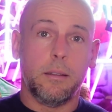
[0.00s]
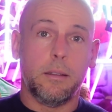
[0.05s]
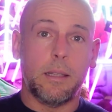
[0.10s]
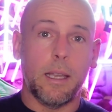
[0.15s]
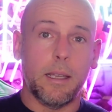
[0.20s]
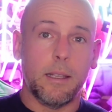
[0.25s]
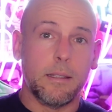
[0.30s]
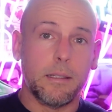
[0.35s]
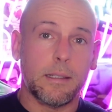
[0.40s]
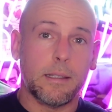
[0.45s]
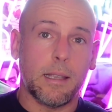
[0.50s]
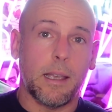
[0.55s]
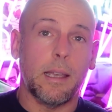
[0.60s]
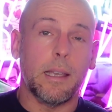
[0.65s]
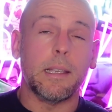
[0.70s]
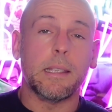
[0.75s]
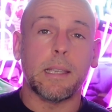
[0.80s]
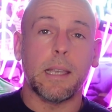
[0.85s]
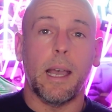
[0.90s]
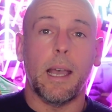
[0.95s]
Denz
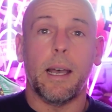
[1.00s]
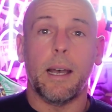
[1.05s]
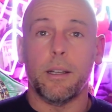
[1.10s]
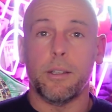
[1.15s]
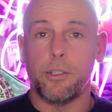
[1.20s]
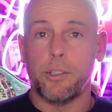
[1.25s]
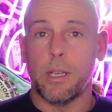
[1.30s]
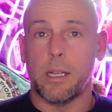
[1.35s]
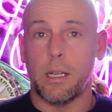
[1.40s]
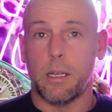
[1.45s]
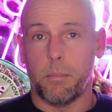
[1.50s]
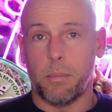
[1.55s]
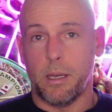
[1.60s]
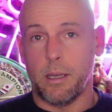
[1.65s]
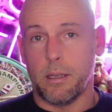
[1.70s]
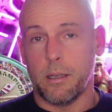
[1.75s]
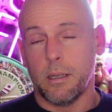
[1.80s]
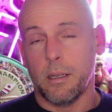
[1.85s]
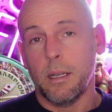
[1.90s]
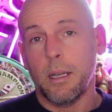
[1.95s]
takes out
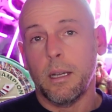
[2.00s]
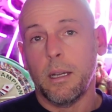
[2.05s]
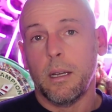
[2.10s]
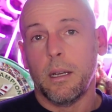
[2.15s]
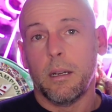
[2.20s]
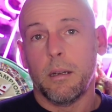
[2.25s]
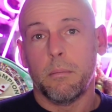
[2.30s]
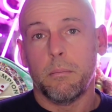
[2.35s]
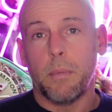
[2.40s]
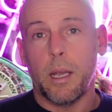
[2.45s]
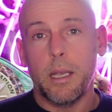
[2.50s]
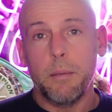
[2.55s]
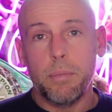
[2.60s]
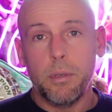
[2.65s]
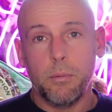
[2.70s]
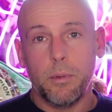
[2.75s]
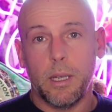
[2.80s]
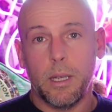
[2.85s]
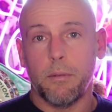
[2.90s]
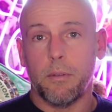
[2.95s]
Janibek. Maybe
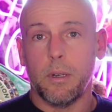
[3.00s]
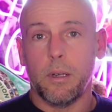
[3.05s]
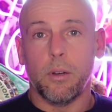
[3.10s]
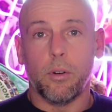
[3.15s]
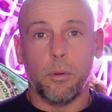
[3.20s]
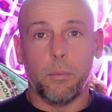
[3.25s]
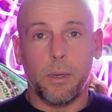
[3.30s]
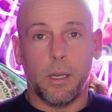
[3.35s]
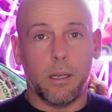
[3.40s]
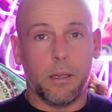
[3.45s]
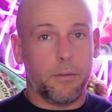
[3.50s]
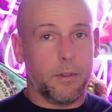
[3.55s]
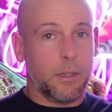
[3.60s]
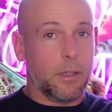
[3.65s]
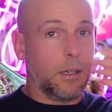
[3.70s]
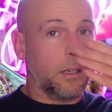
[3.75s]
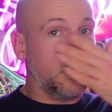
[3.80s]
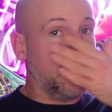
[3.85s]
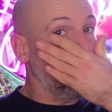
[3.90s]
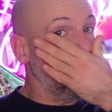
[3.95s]
we have a little bit of
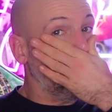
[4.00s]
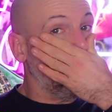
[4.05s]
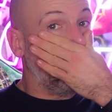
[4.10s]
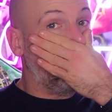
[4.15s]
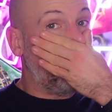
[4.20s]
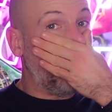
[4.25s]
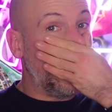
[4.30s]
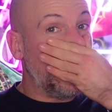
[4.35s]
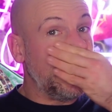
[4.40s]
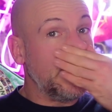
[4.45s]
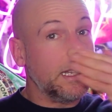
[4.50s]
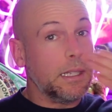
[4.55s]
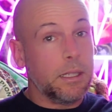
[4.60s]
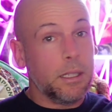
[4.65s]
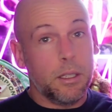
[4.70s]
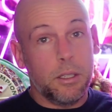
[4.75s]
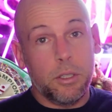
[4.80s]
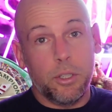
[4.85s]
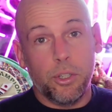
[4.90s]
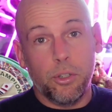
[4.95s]
a Ben,
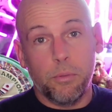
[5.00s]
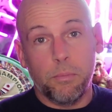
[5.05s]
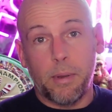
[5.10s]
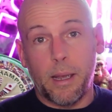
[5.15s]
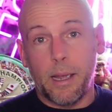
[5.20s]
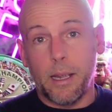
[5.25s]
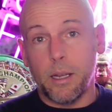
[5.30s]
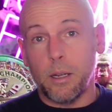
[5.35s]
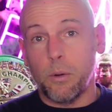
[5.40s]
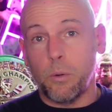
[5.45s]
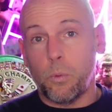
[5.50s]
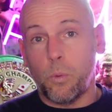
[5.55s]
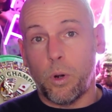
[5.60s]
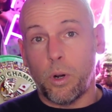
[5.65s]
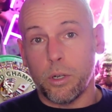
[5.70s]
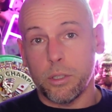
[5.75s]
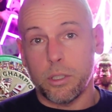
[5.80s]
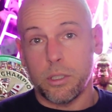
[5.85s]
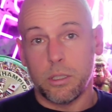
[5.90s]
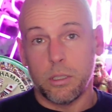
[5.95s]
Eubank,
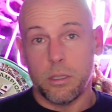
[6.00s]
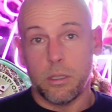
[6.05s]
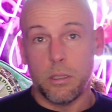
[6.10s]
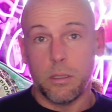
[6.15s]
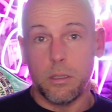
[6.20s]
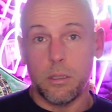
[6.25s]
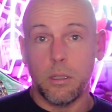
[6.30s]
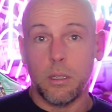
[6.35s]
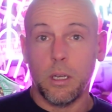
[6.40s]
Watson,